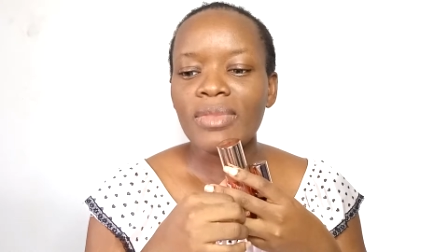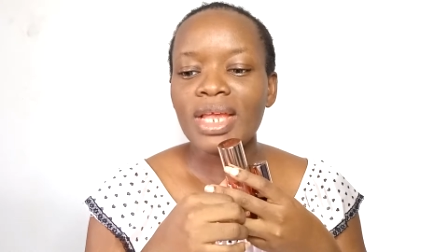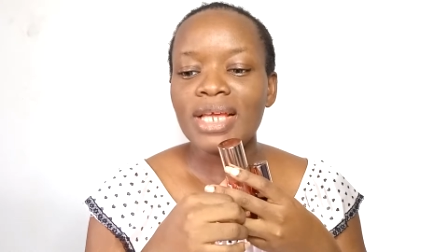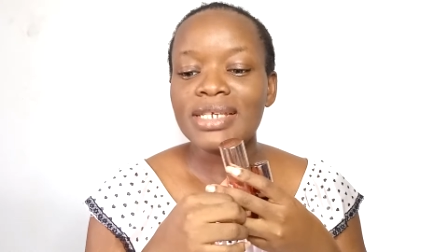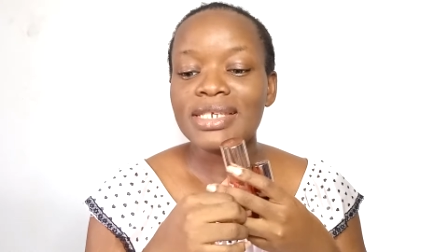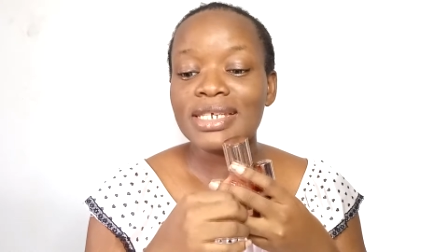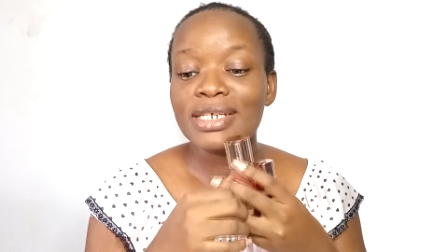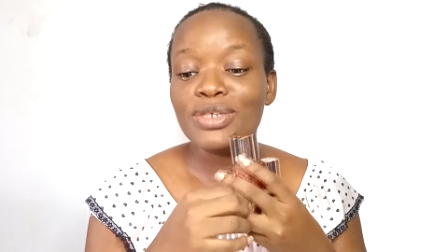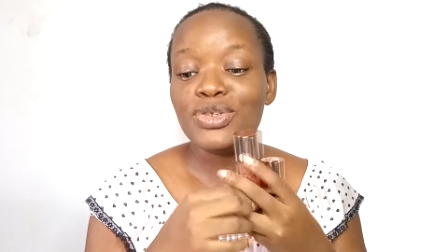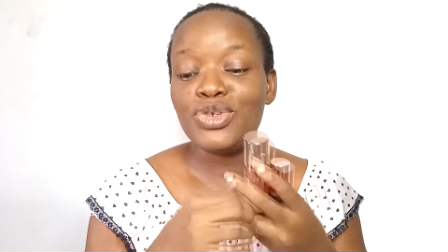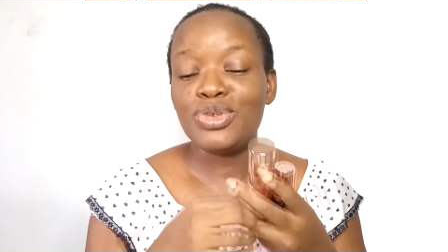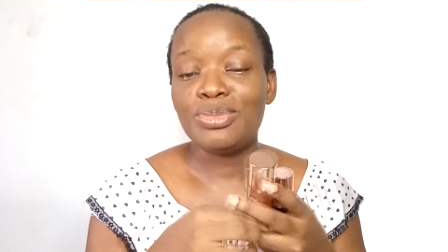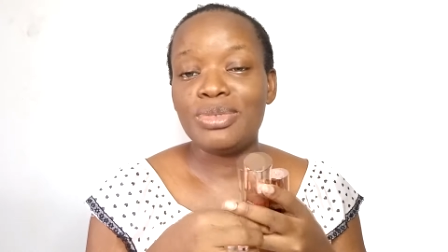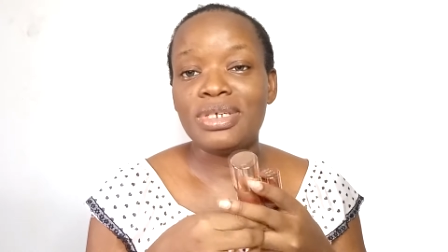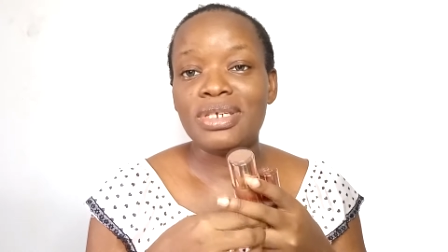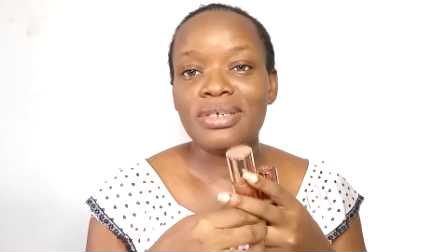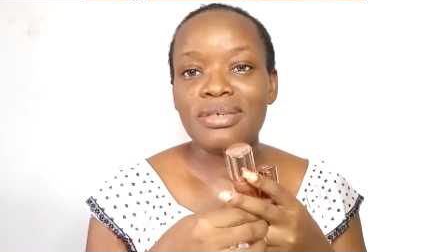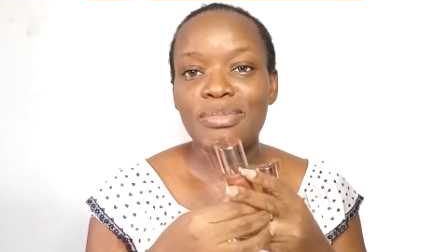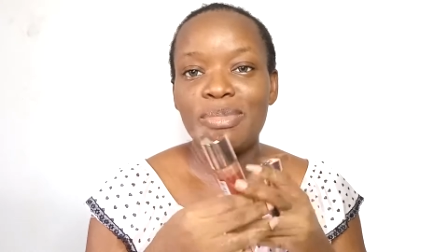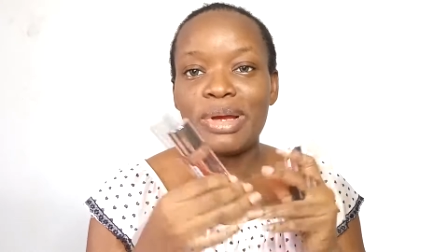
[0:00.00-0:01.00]
sent to
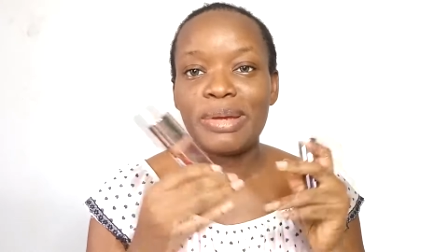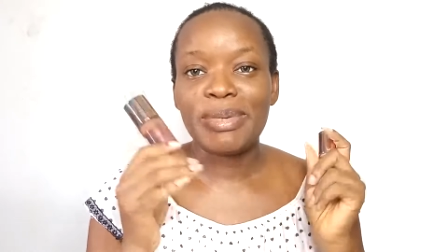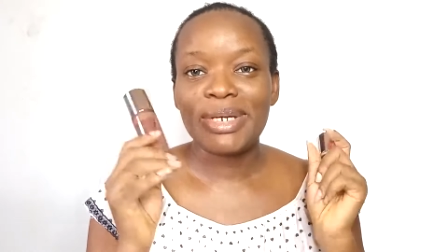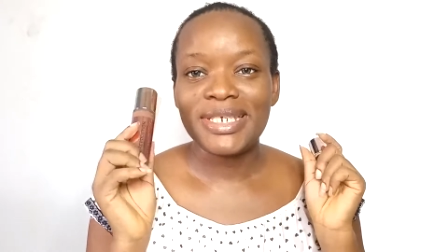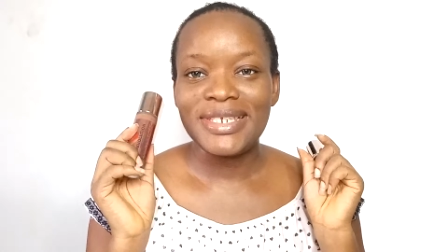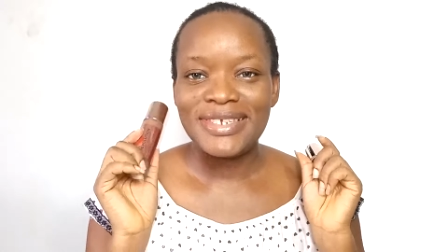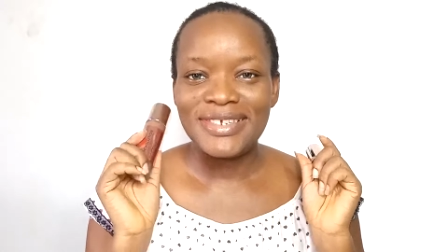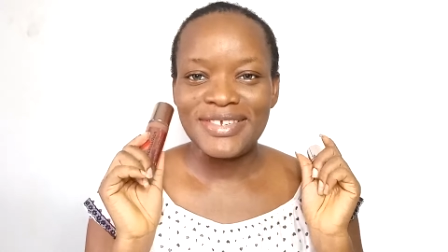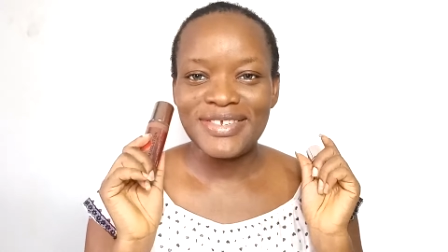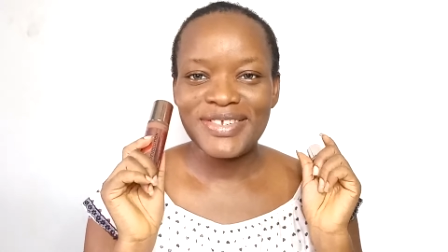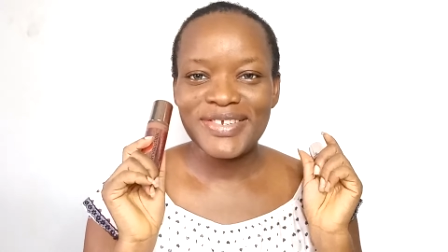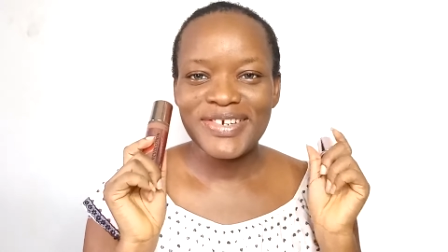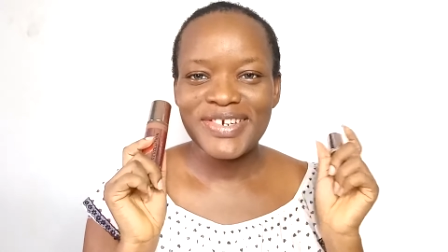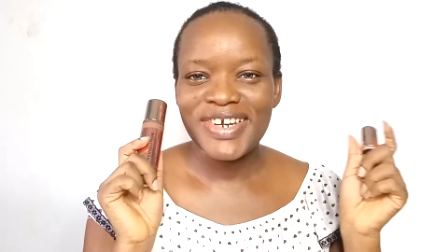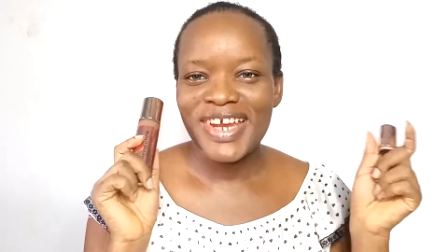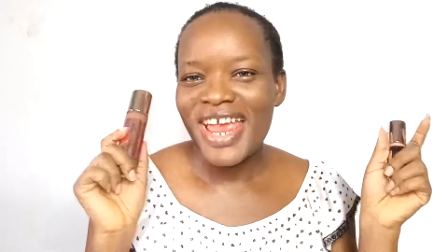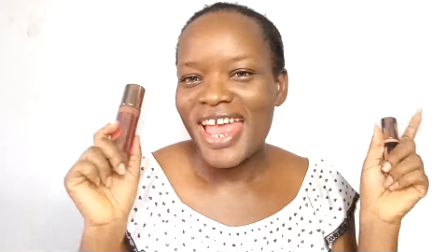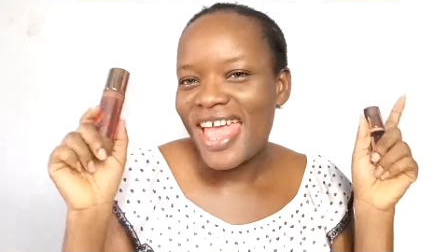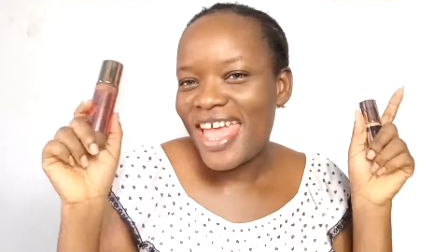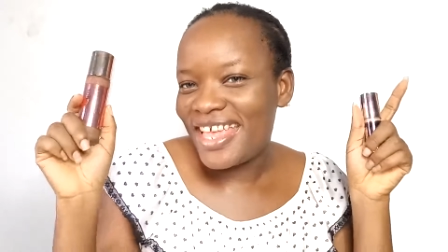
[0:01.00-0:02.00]
me by my sister.
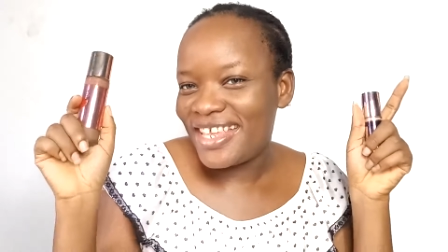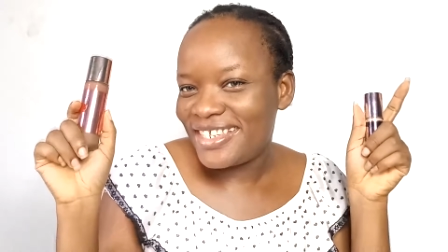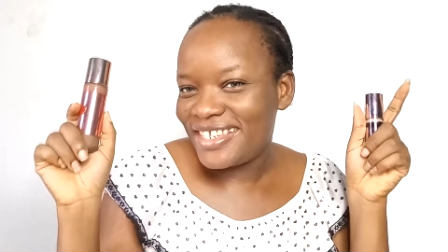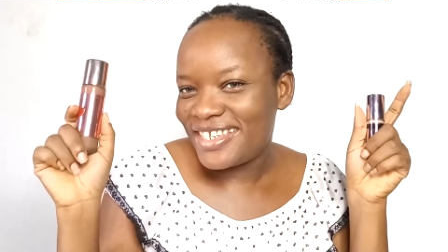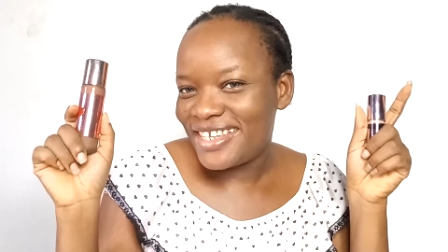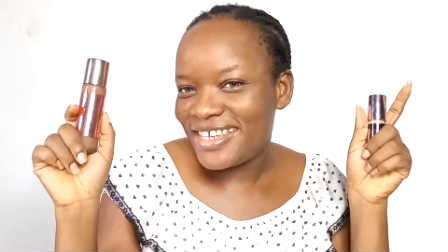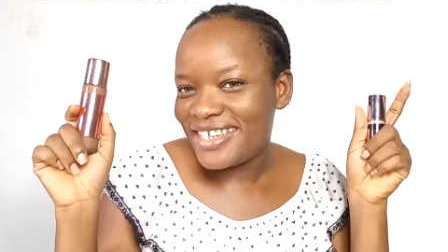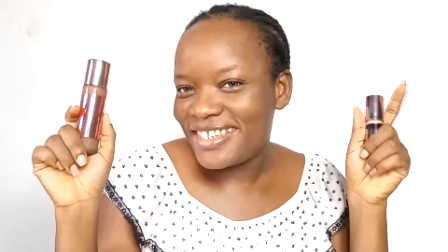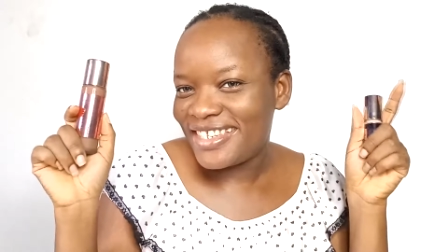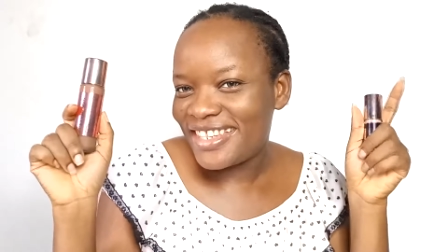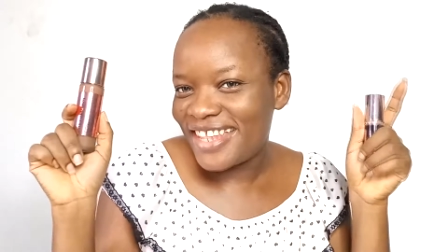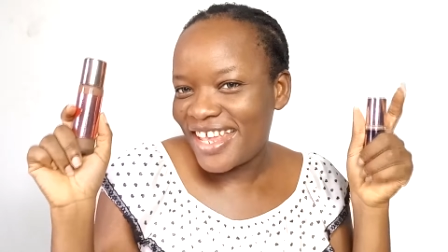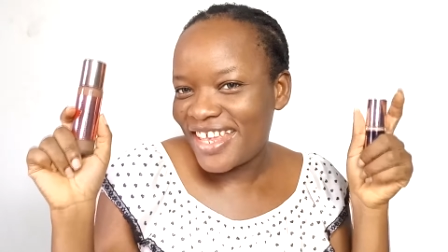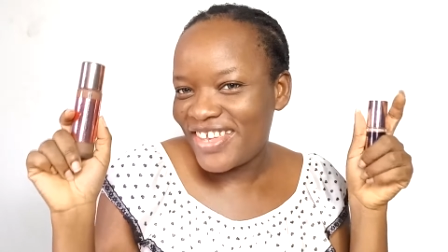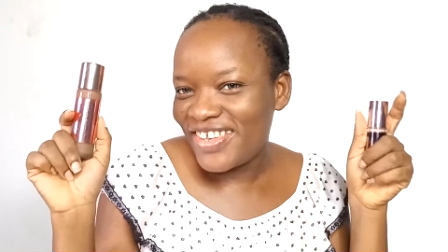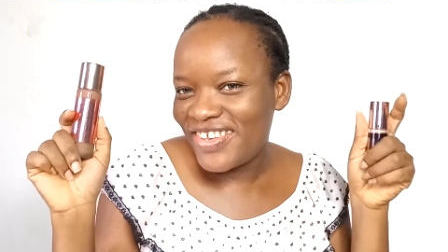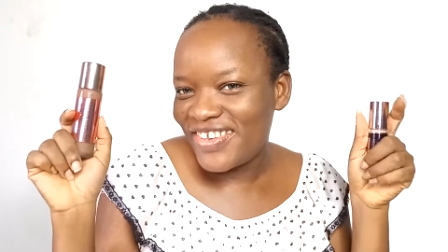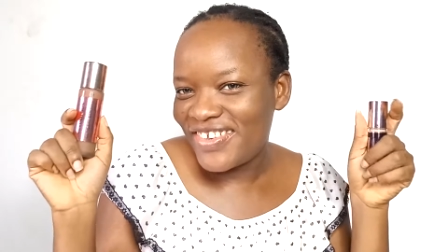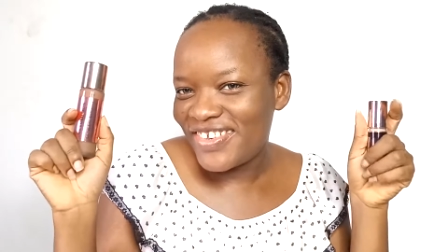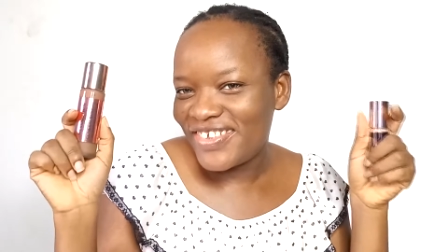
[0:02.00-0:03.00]
Hey sis,
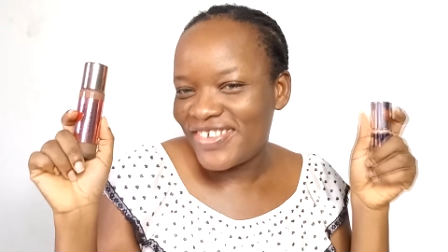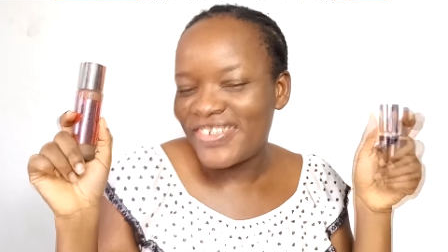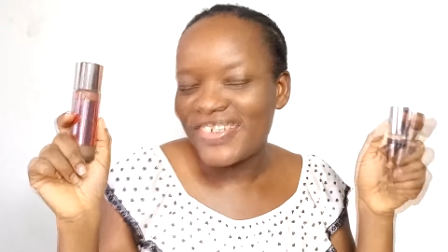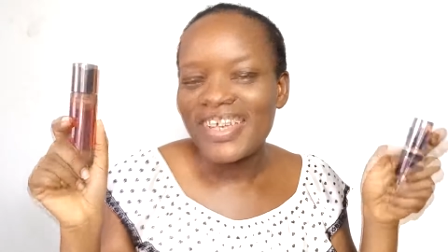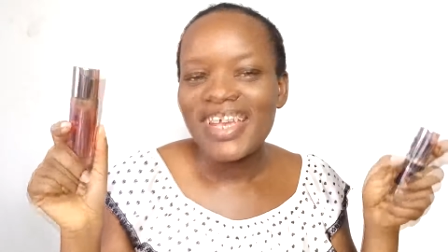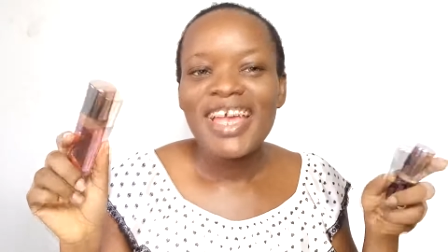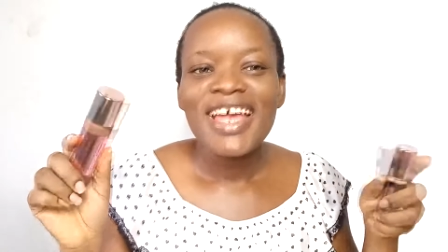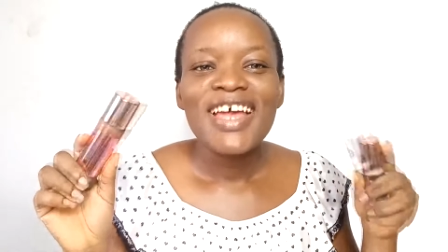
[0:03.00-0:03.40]
thank you.